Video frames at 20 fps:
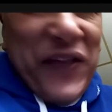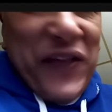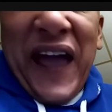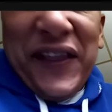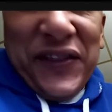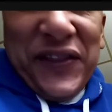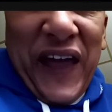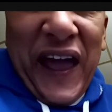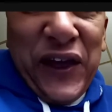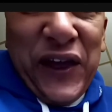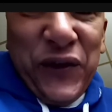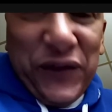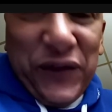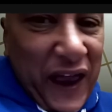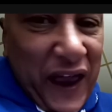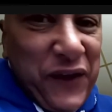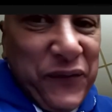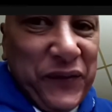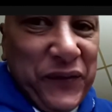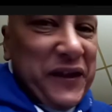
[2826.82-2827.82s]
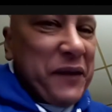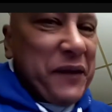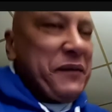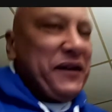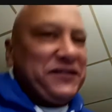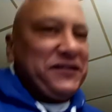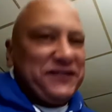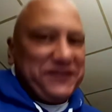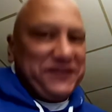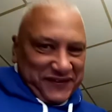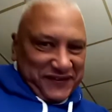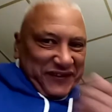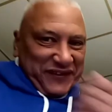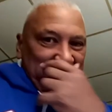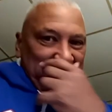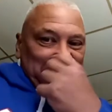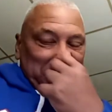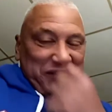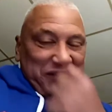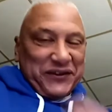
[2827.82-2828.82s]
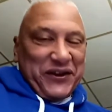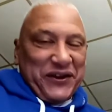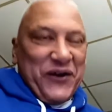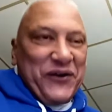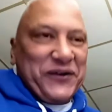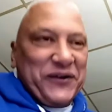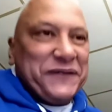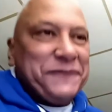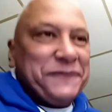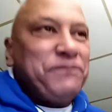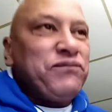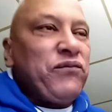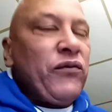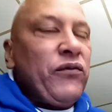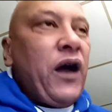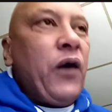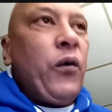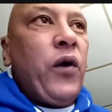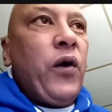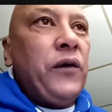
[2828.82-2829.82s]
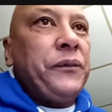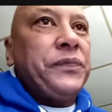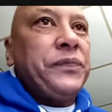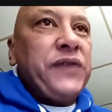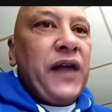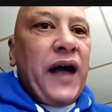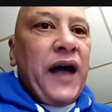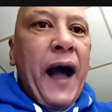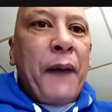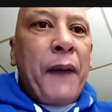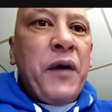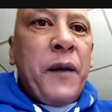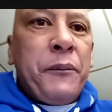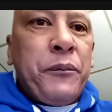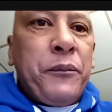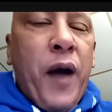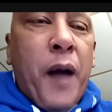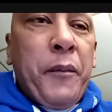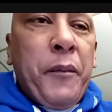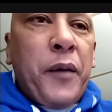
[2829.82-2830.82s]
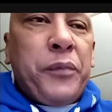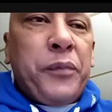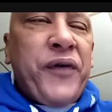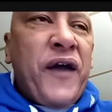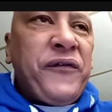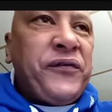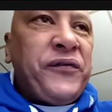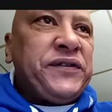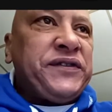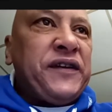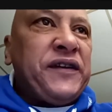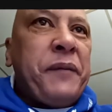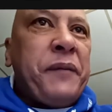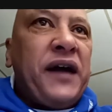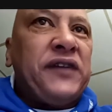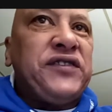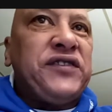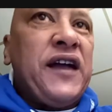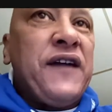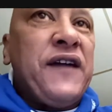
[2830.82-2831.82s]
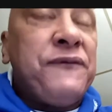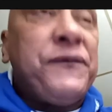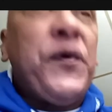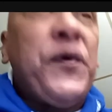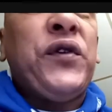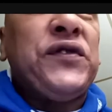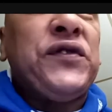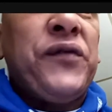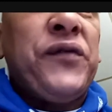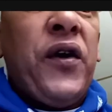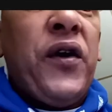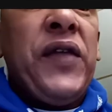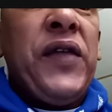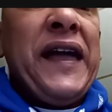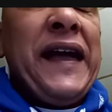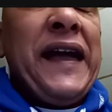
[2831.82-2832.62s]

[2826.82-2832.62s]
Thank you for letting me stay on longer. Well, I'm gonna preface it by saying, first of all,